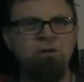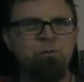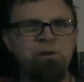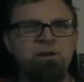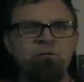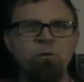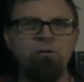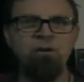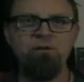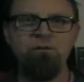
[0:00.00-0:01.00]
Speaking of
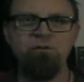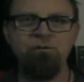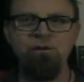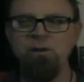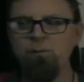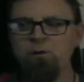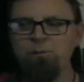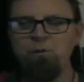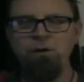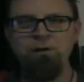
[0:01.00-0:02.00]
one that's available
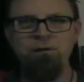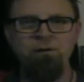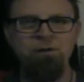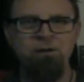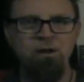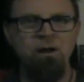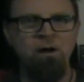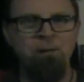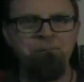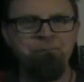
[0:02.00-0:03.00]
in print,
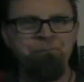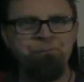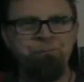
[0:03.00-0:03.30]
um,